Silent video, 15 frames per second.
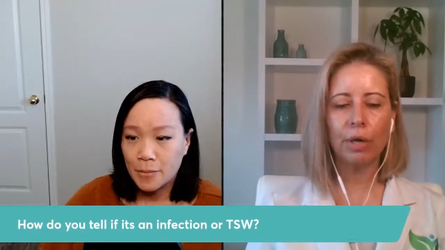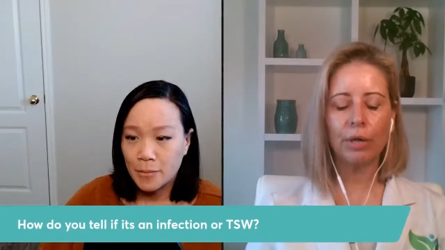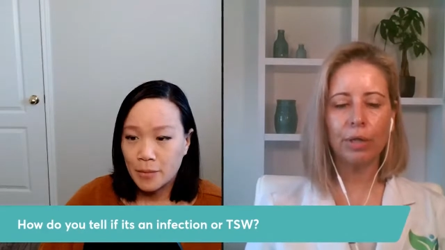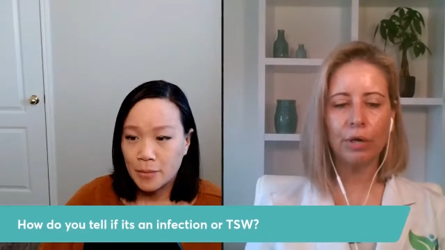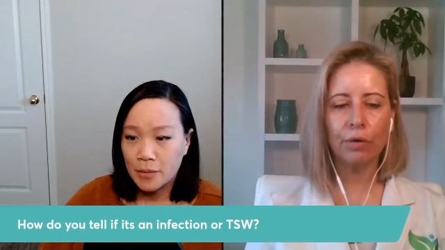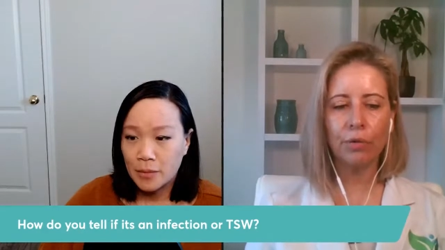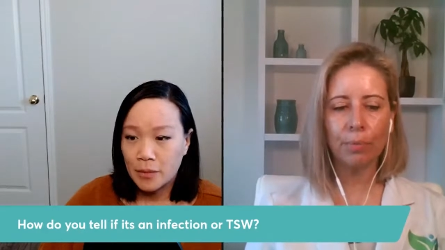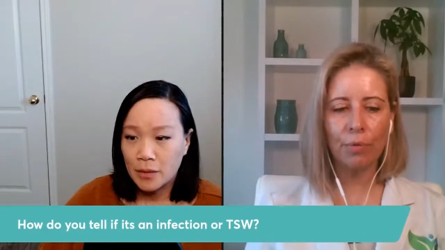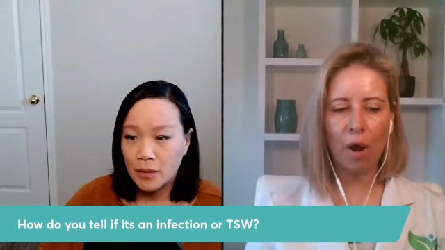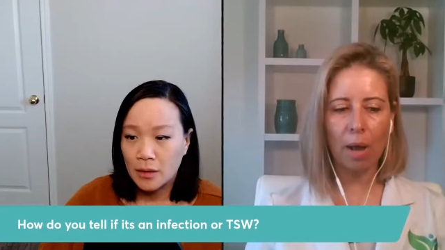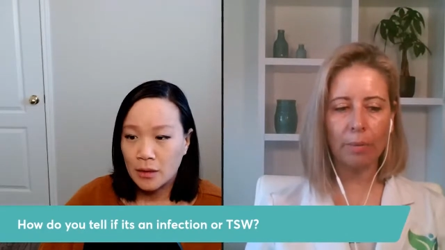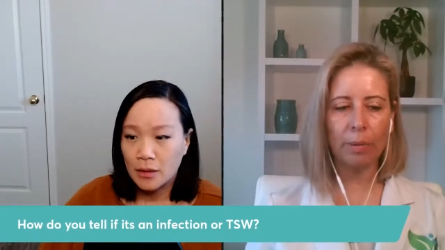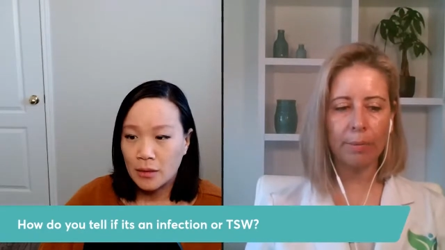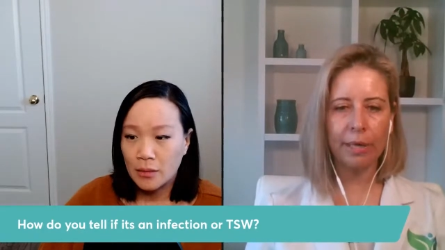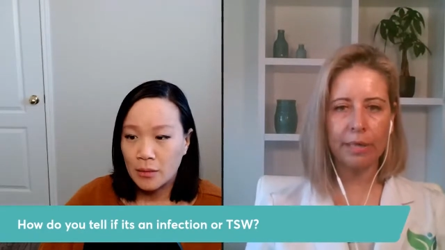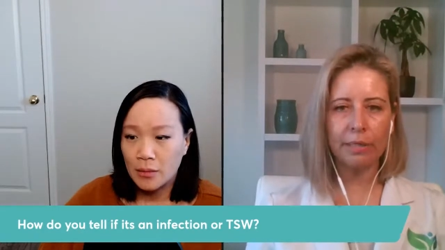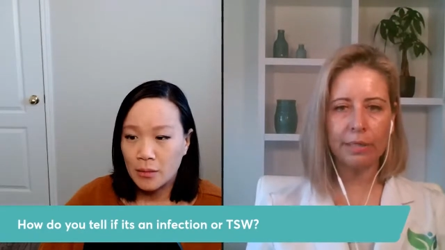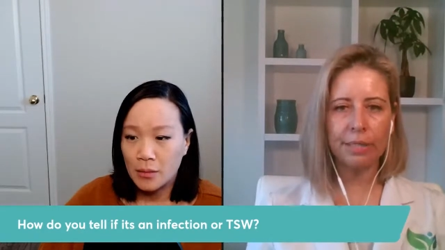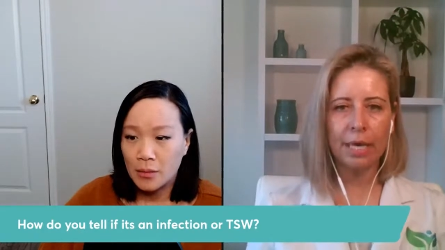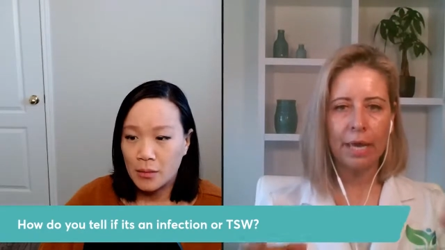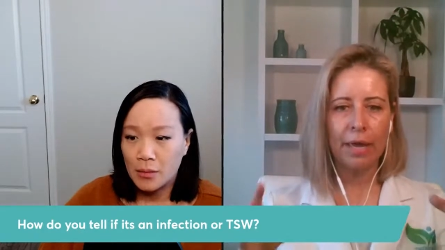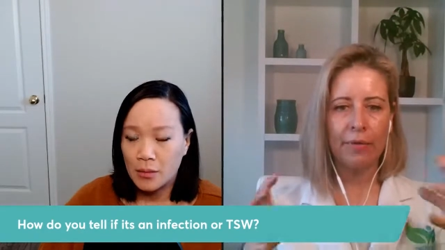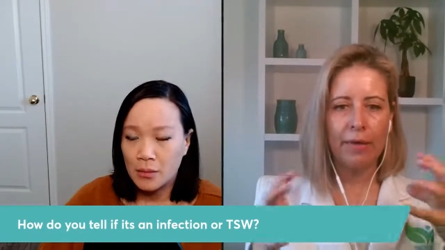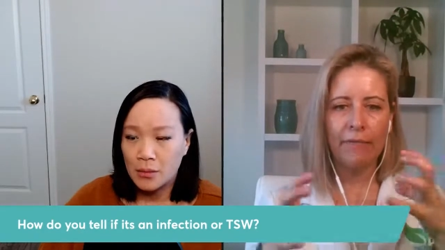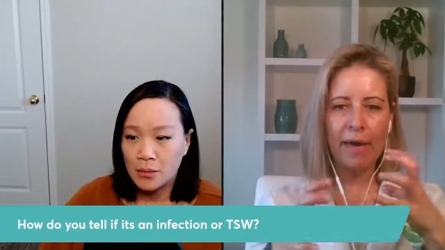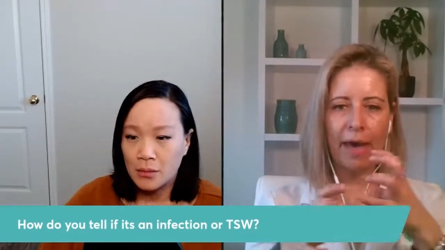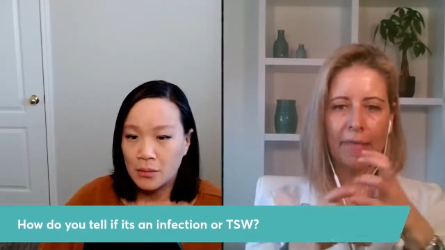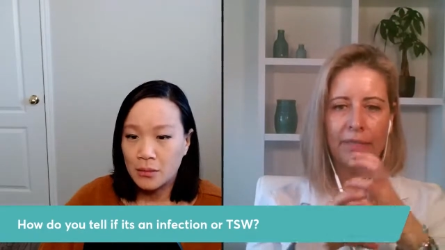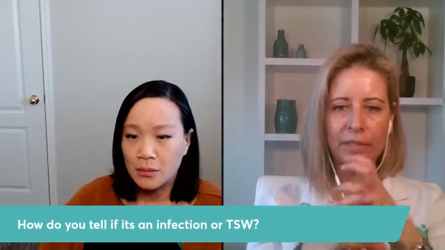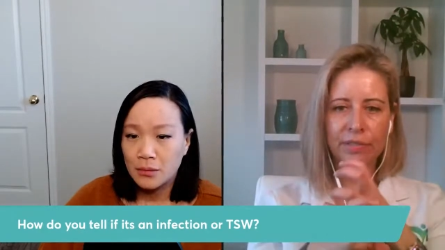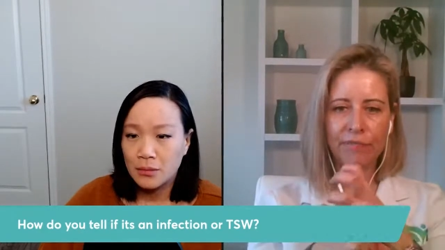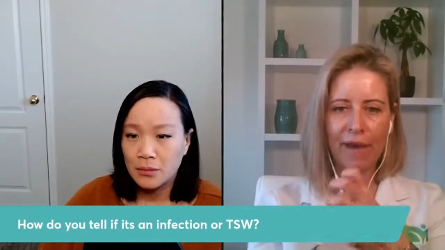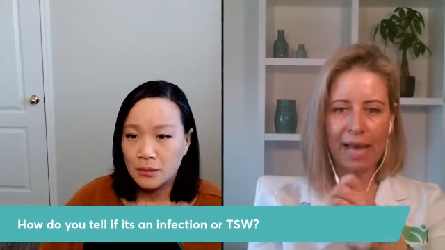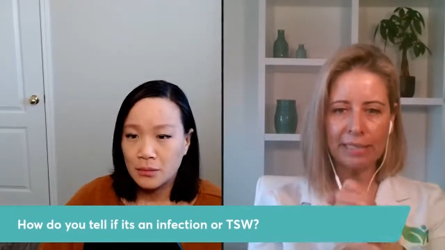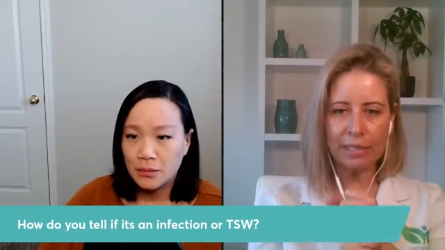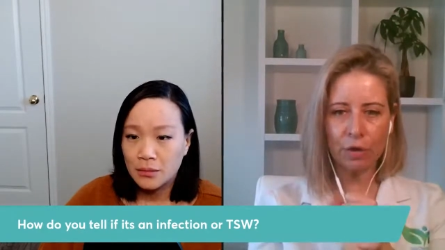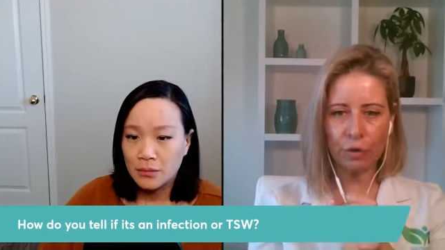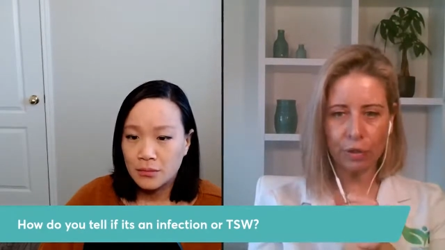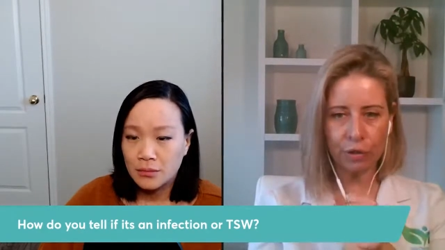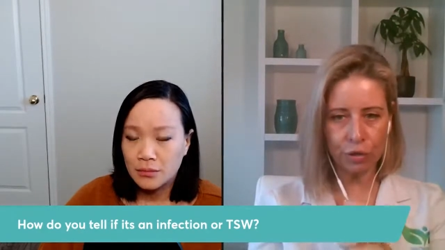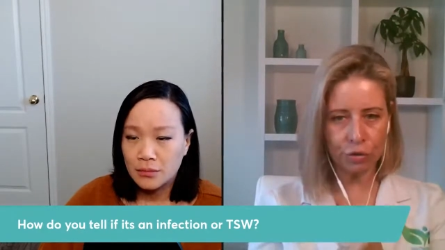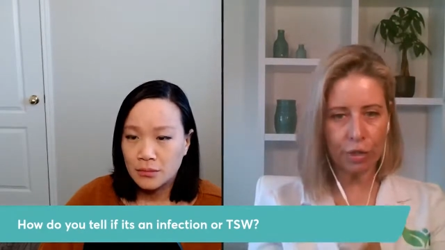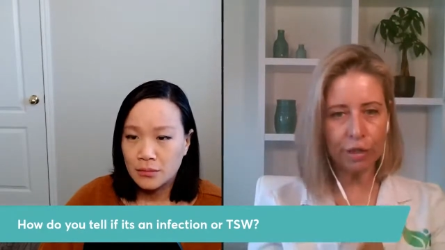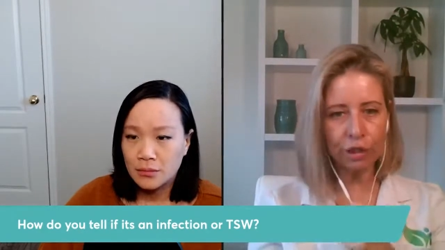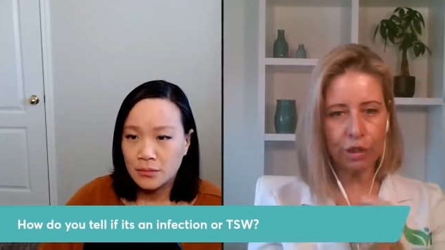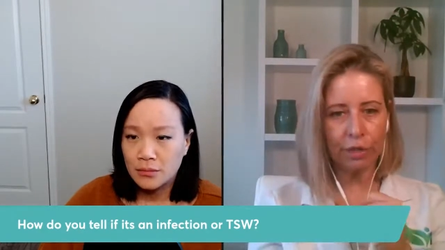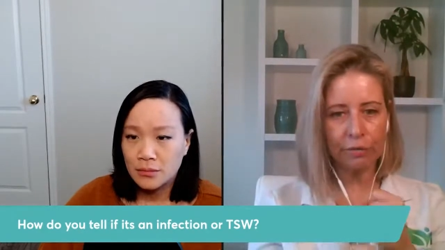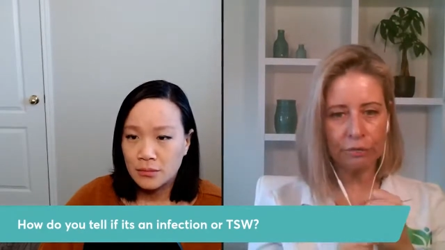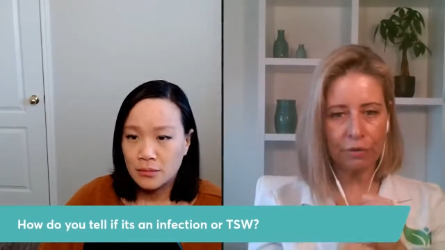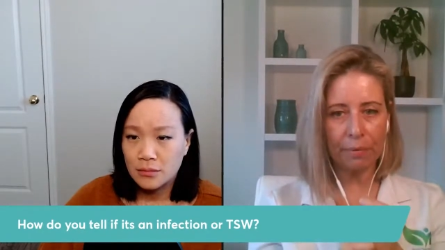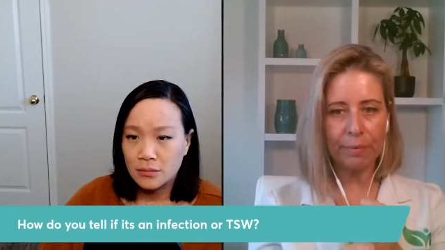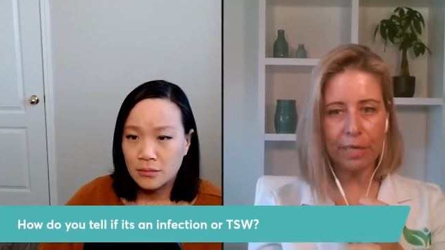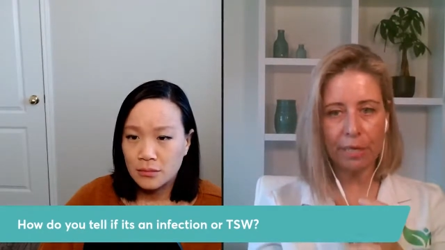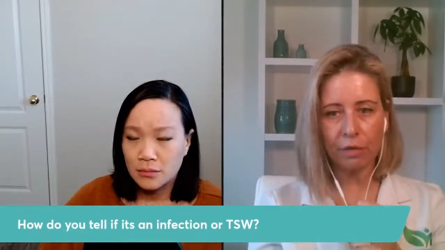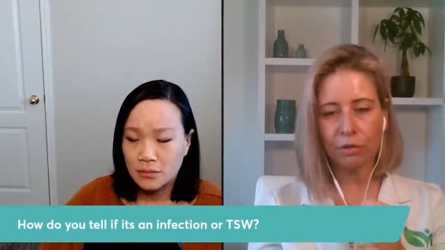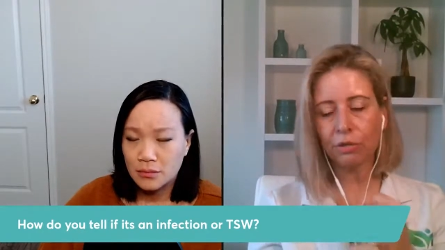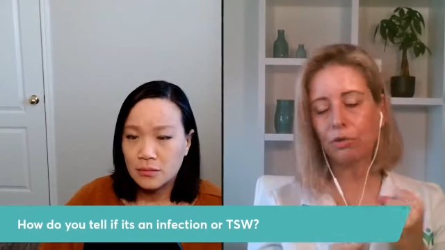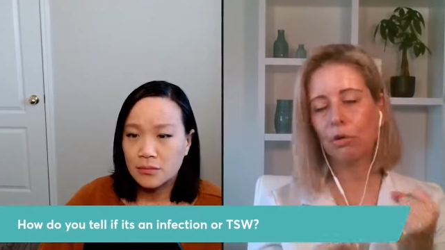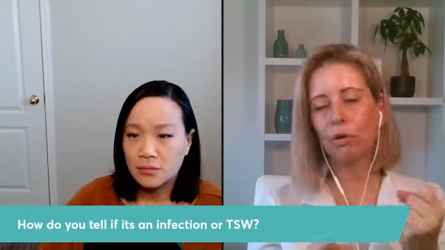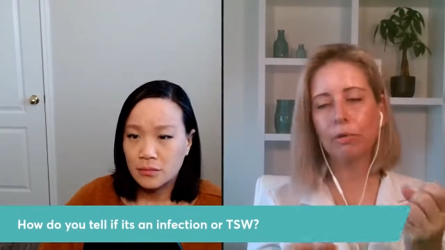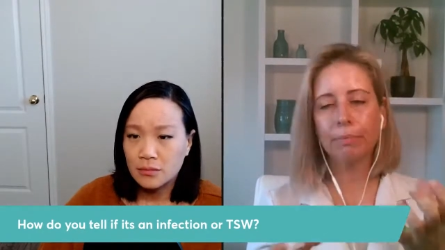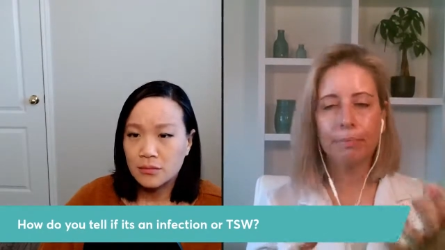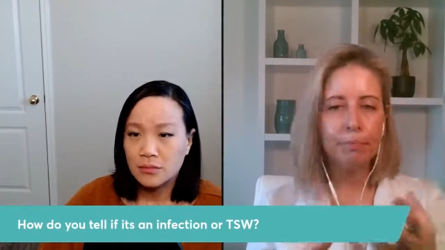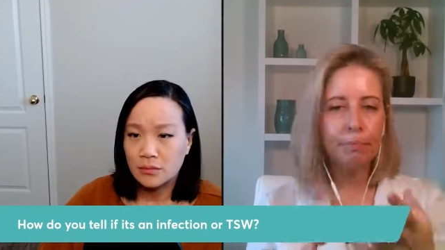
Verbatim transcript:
Speaker 1: you know, the problem is they've had this vasoconstriction from years or